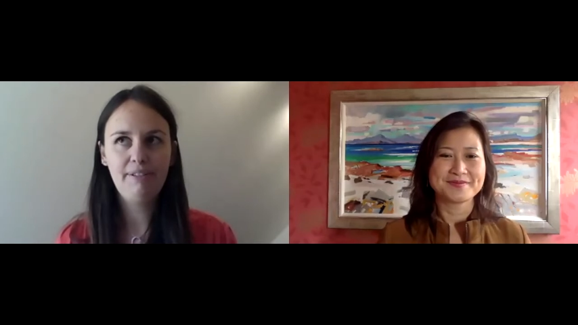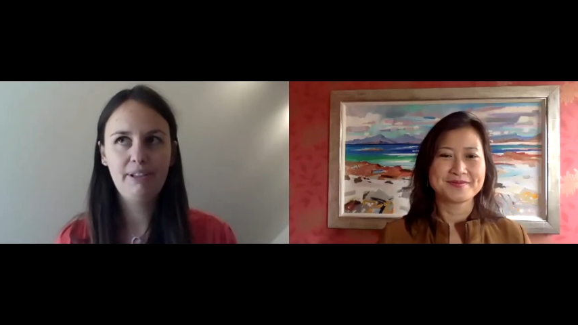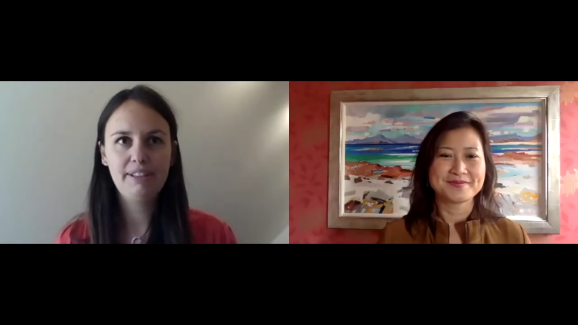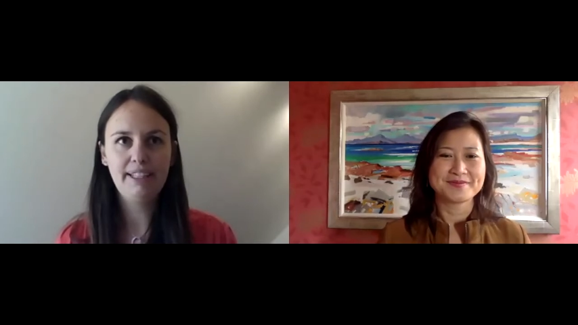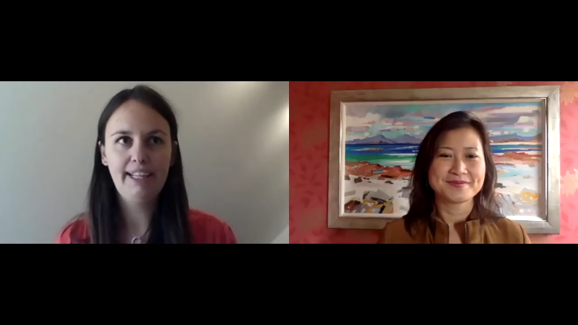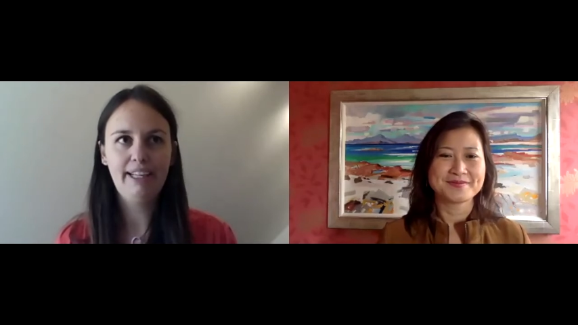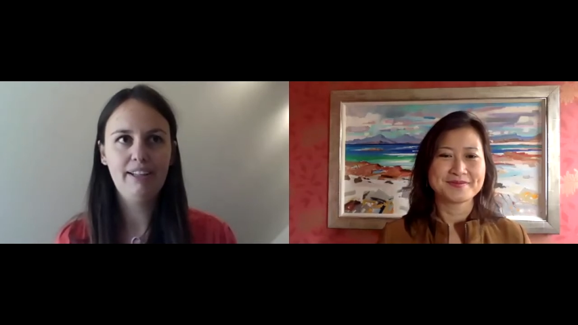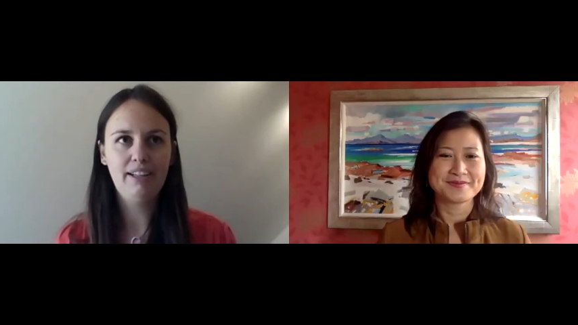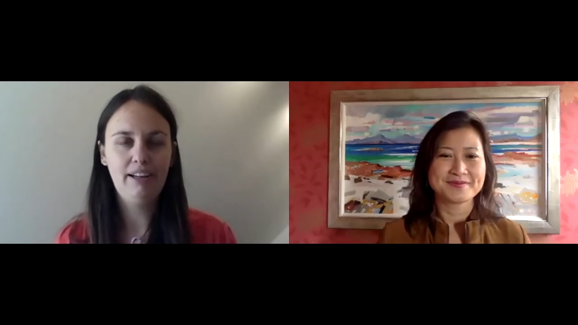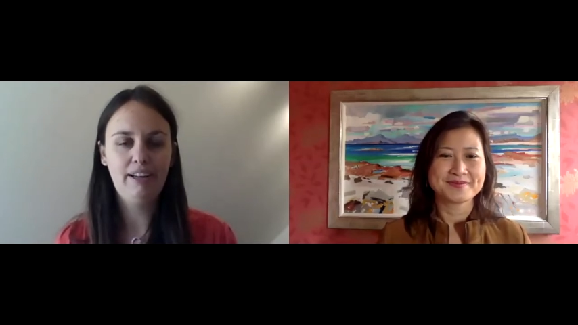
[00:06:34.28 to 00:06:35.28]
Speaker 1: say,
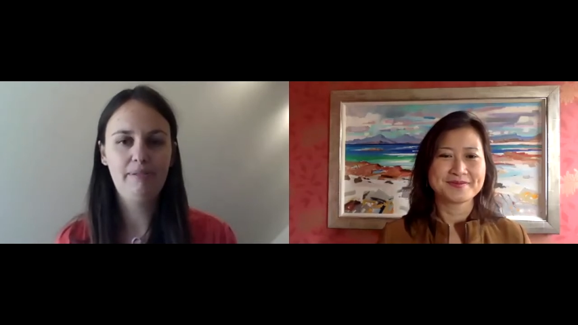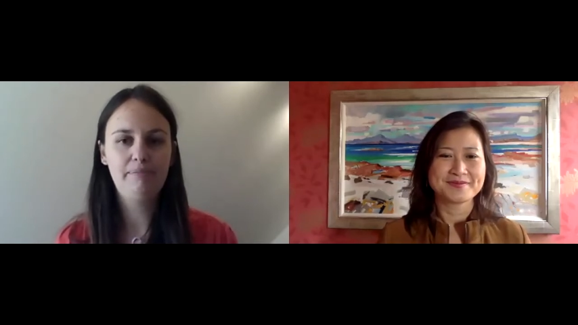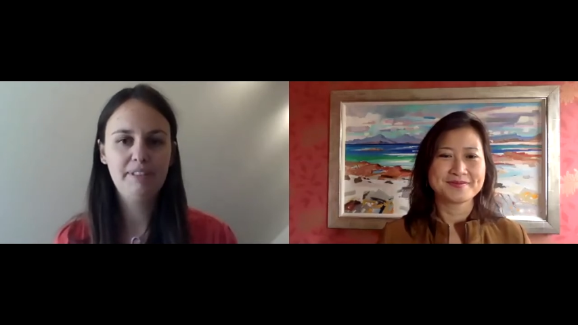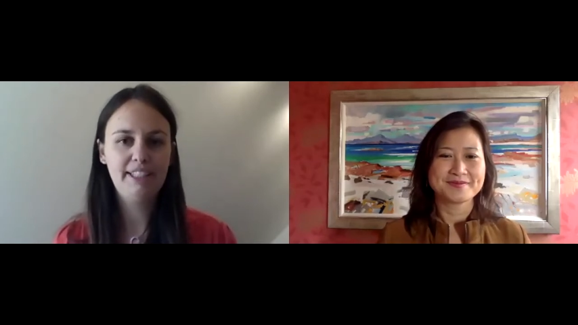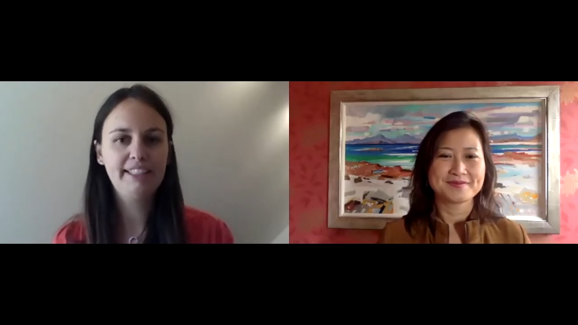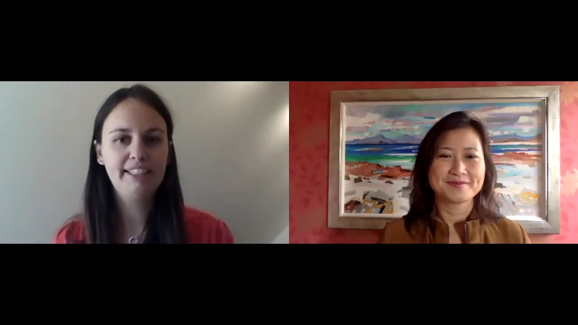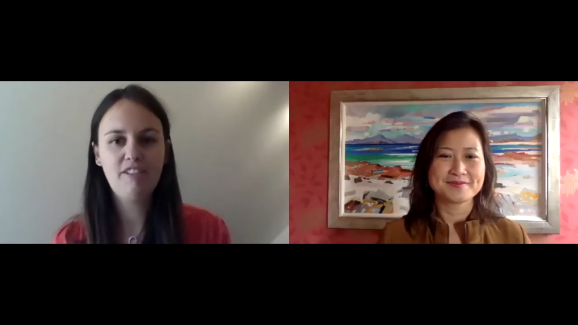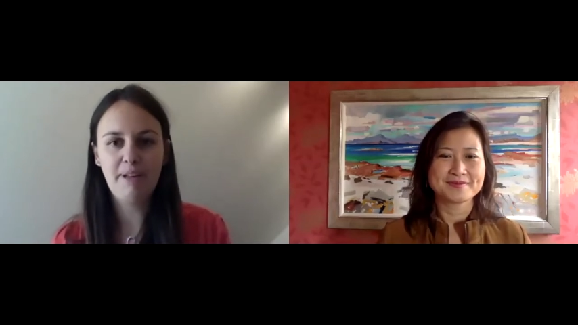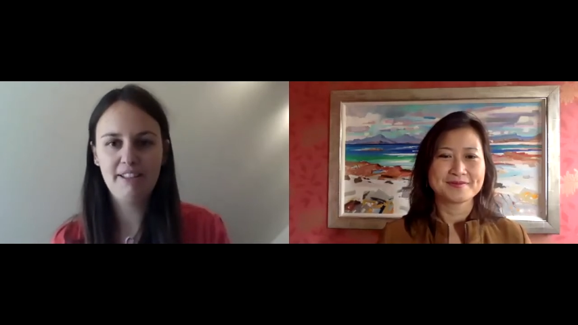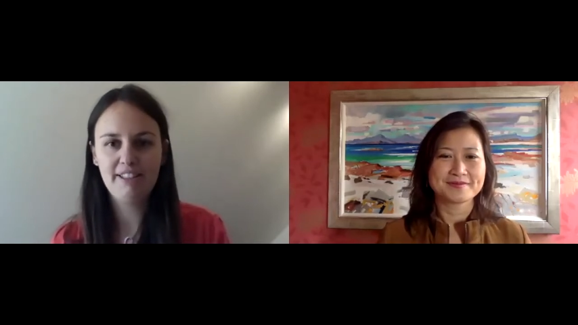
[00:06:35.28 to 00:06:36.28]
uh, take care of
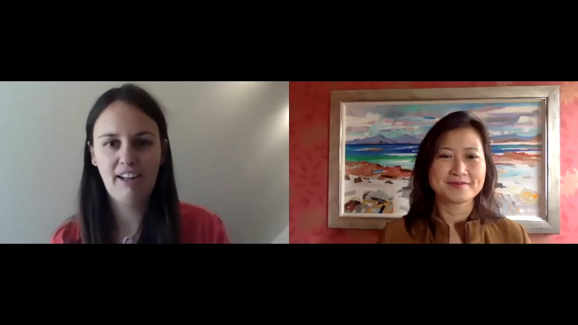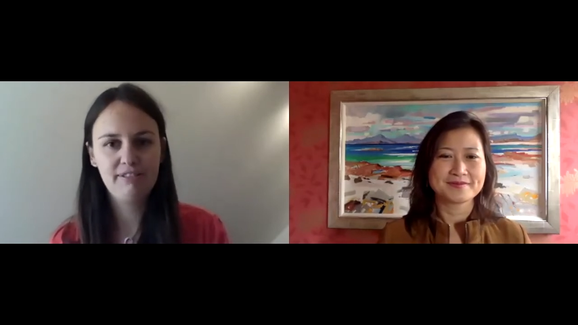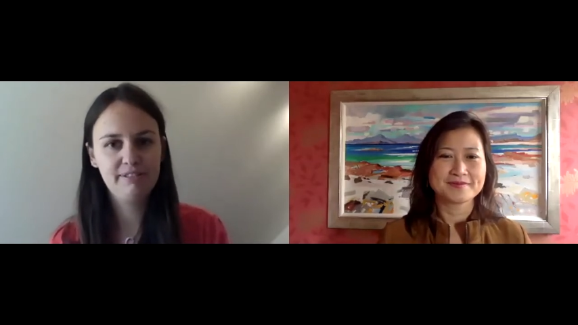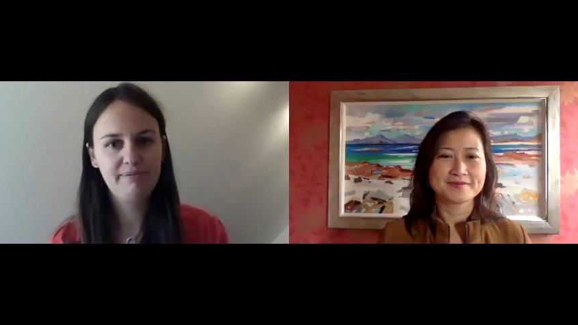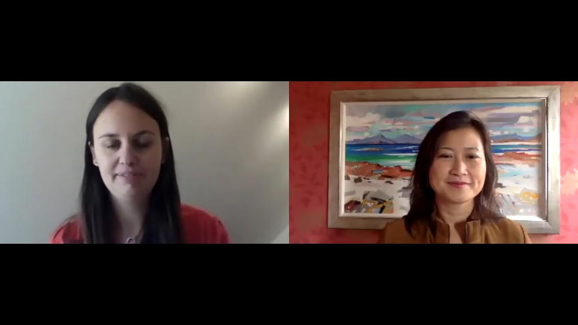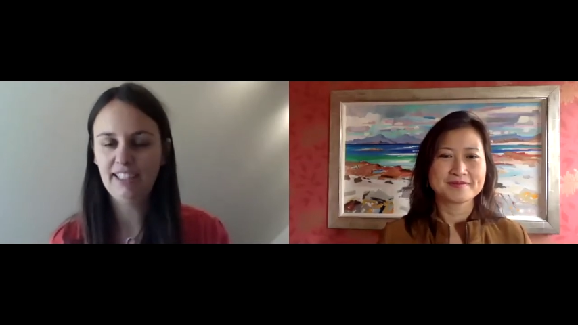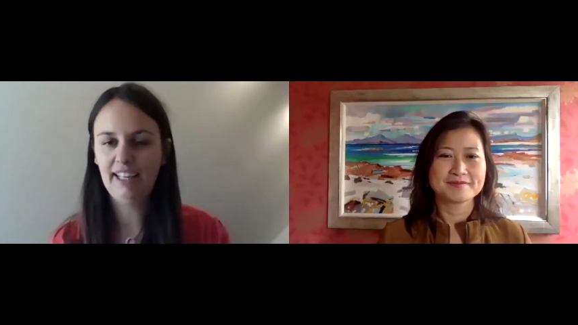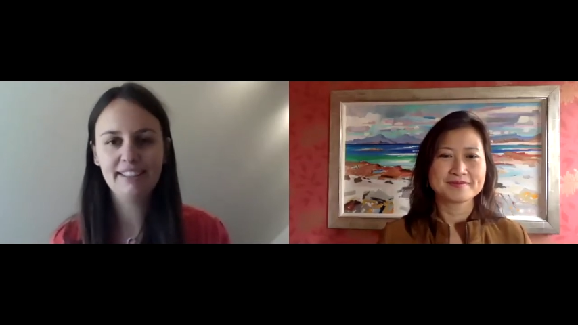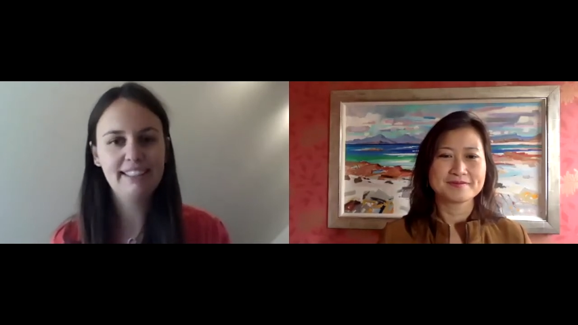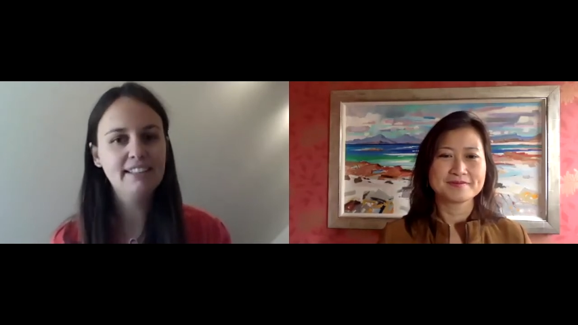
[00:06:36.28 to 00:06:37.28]
myself.
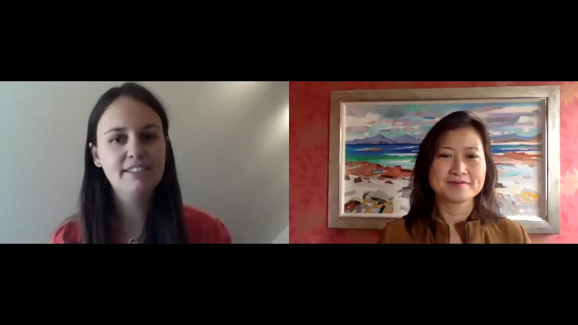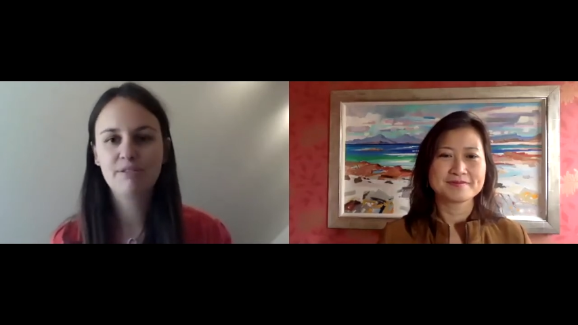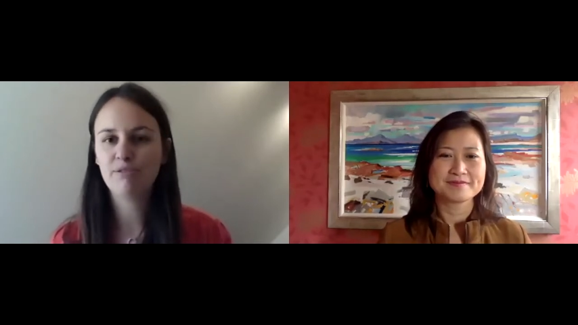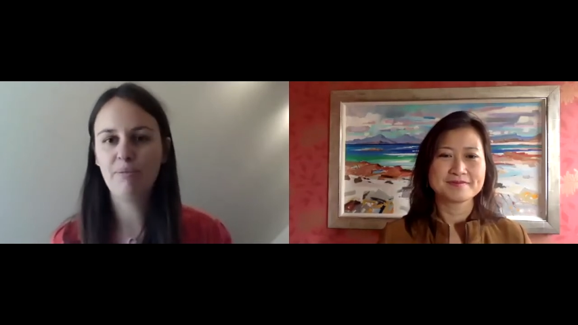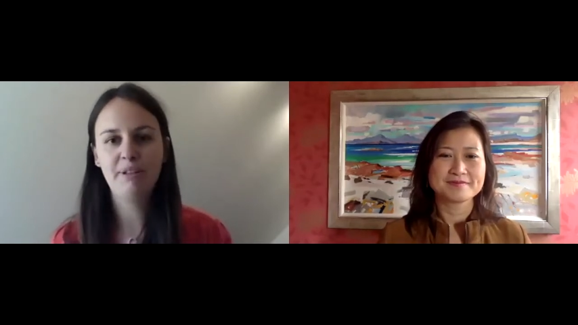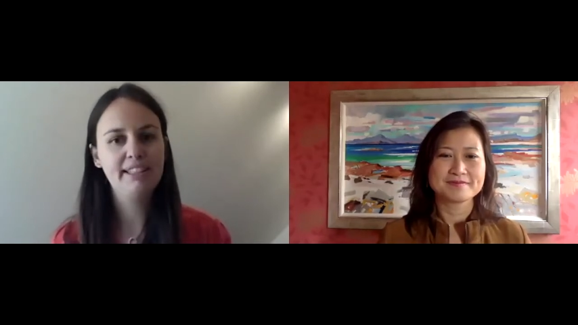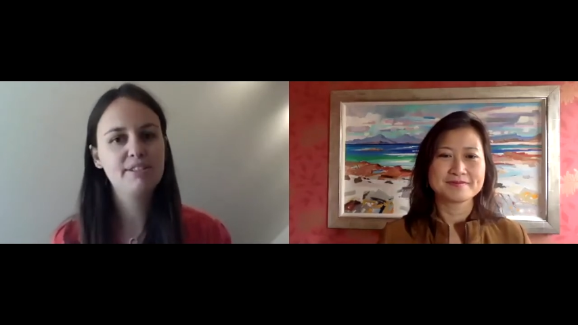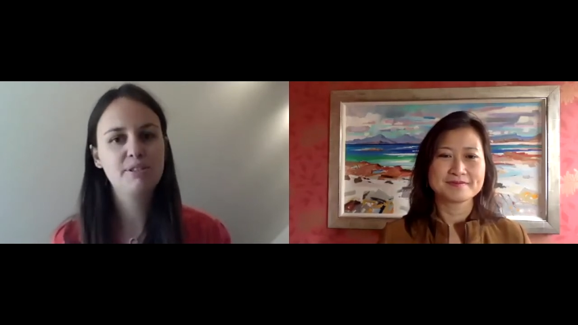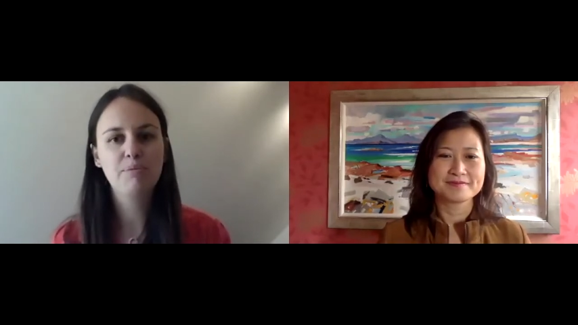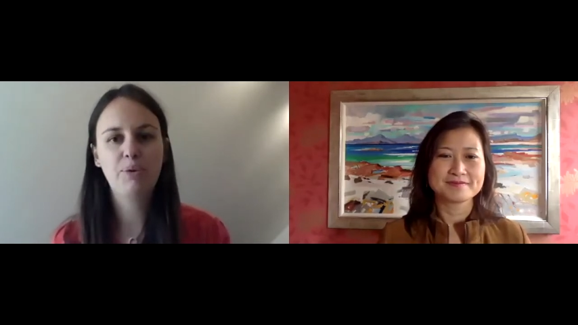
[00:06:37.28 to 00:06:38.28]
Like that's for me, that's
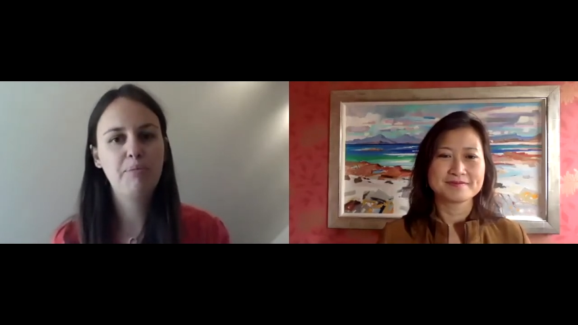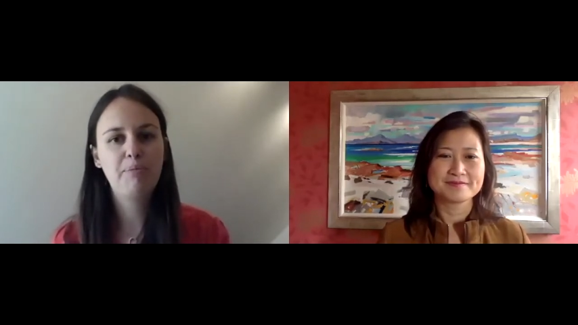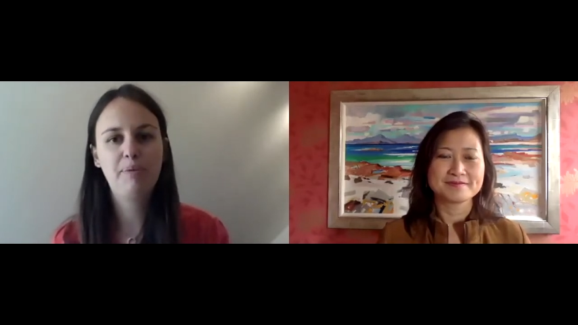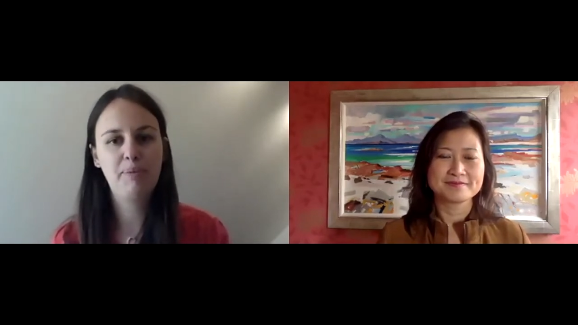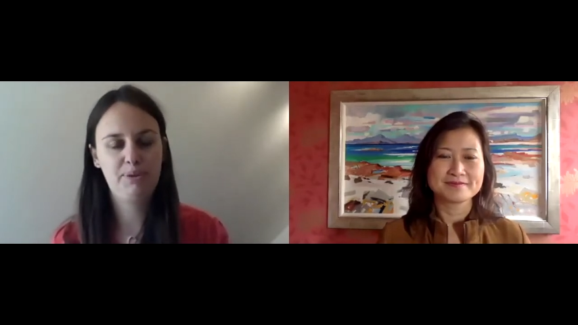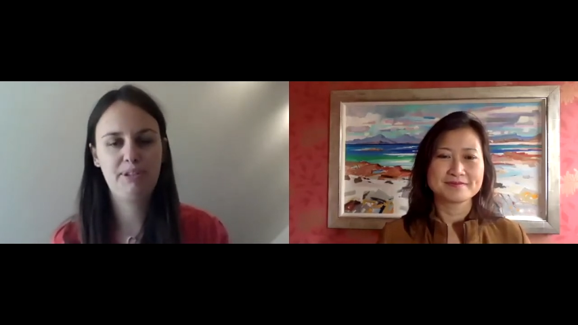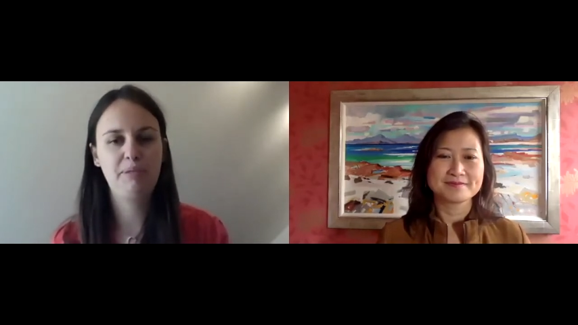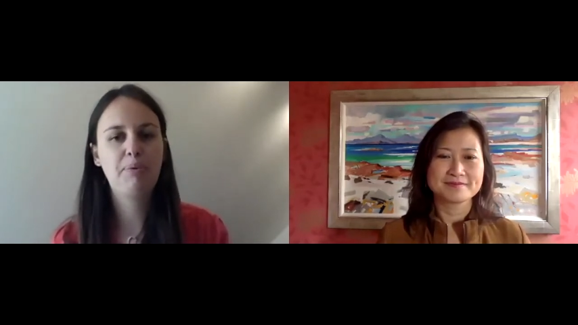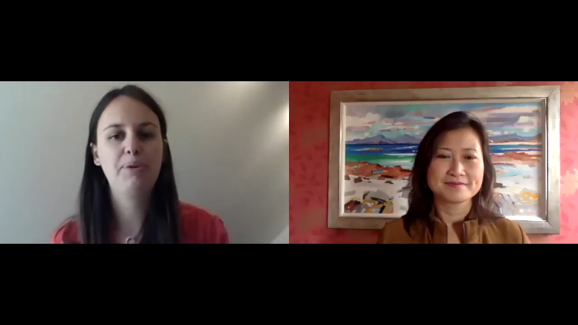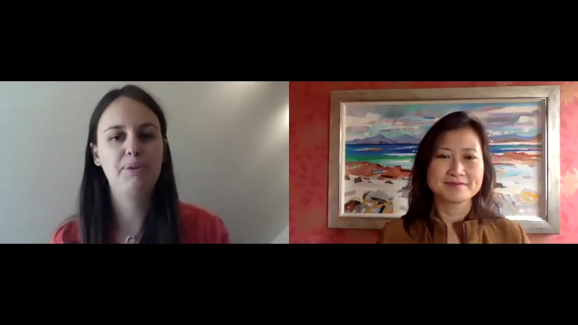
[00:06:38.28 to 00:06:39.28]
the more, most
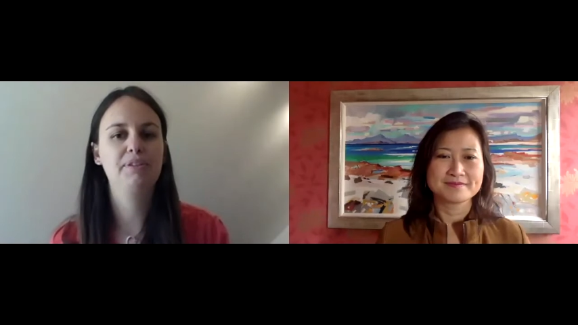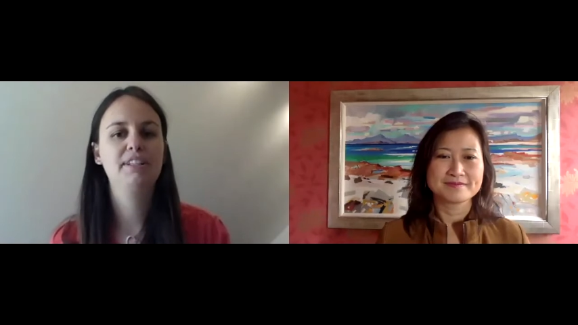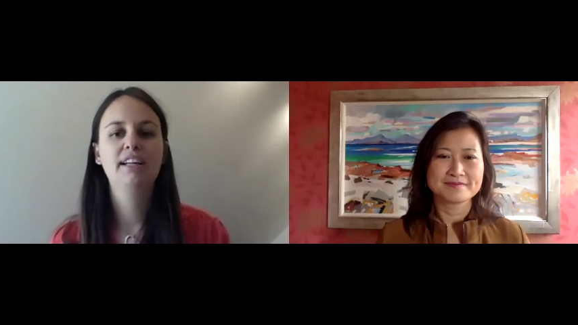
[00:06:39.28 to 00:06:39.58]
important.